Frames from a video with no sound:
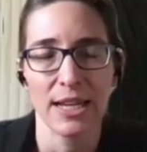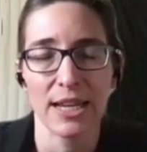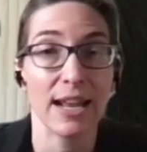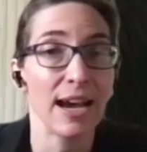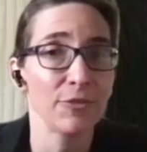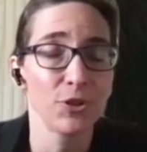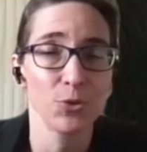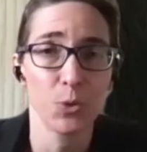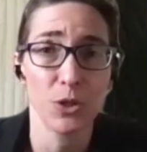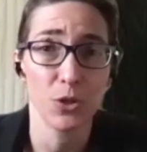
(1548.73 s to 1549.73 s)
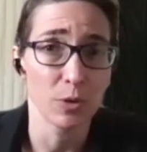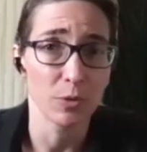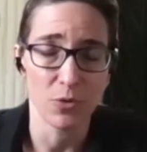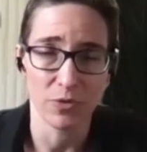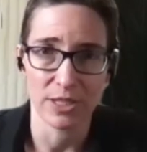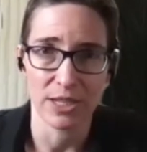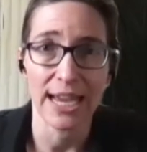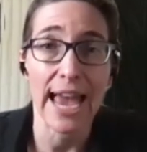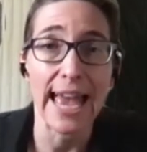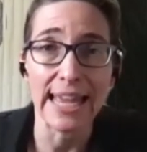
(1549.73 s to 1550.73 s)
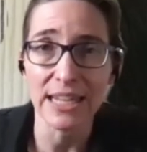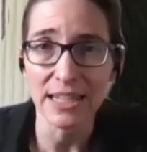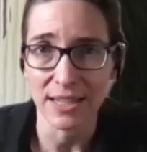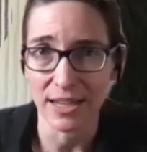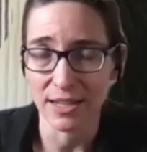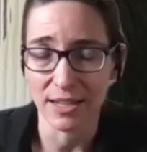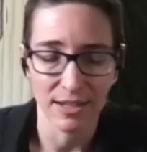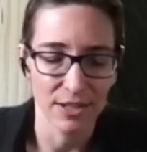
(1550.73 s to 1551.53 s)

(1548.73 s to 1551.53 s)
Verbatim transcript: And after re- you remove a tick, any tick,